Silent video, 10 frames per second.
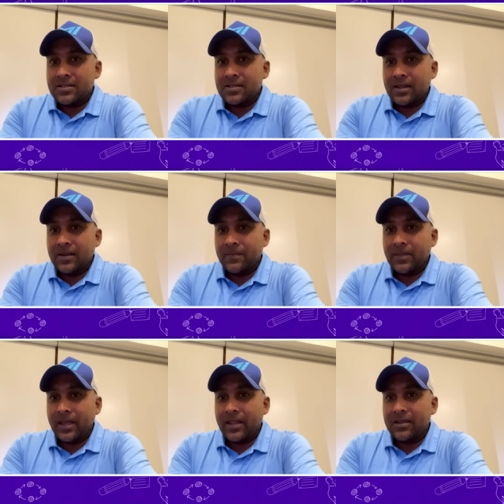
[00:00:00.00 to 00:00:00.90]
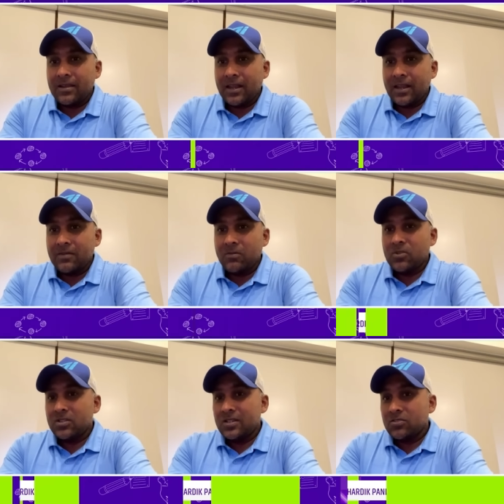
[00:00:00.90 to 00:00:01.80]
and it
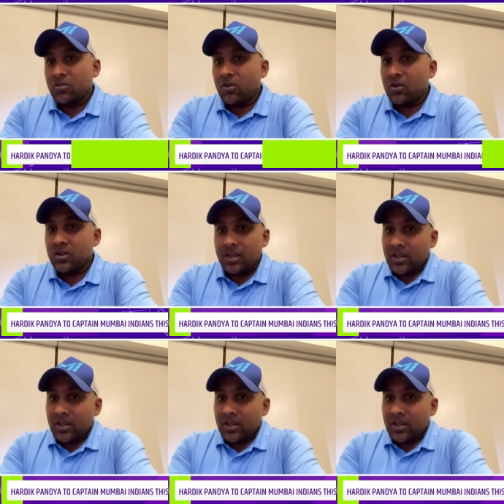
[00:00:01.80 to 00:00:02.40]
was his call.